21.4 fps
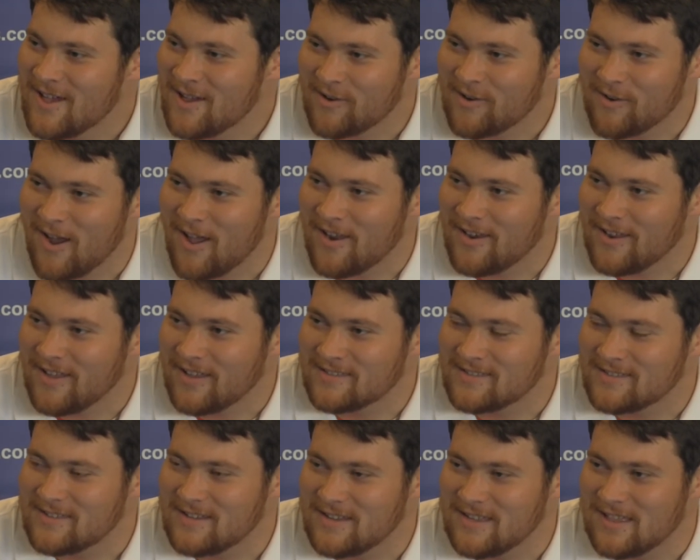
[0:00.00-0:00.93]
grind
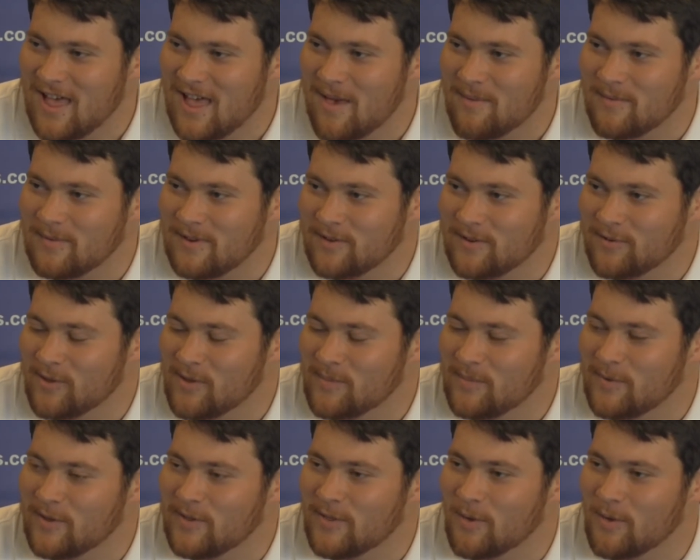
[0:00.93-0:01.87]
against the D-lineman and really
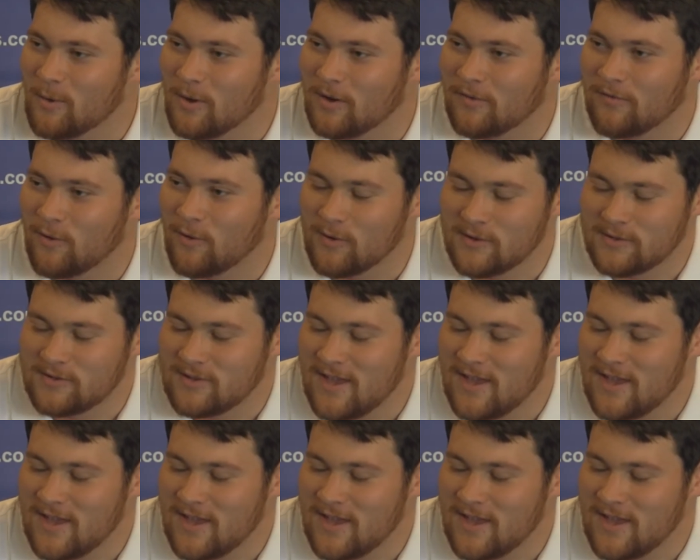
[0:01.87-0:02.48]
put in the work for us.